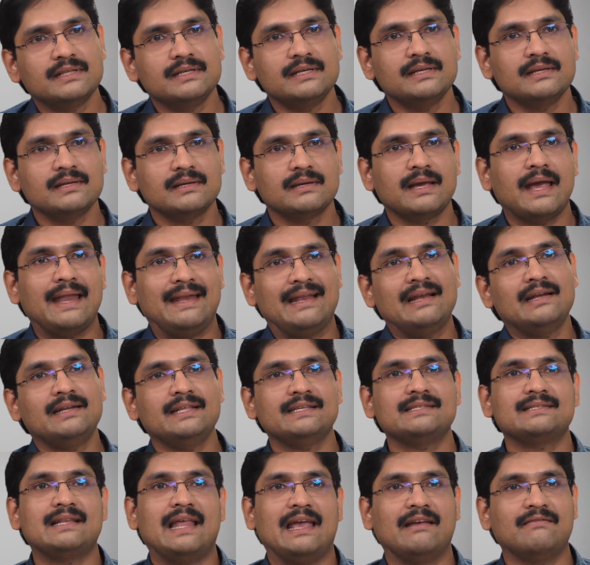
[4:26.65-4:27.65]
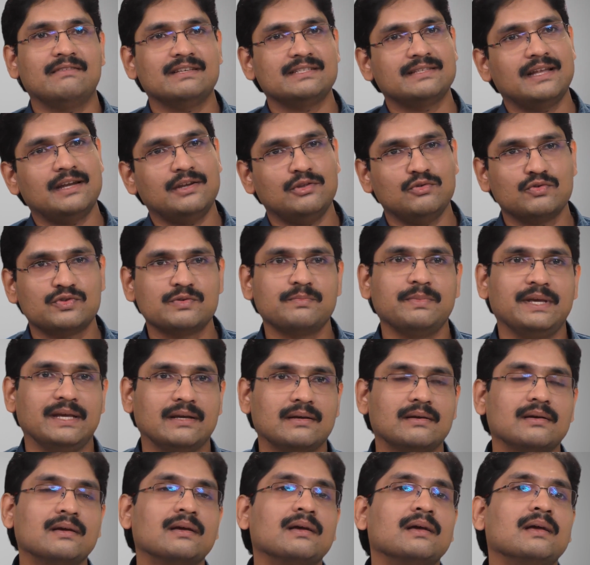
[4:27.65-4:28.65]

the analytics language that you speak.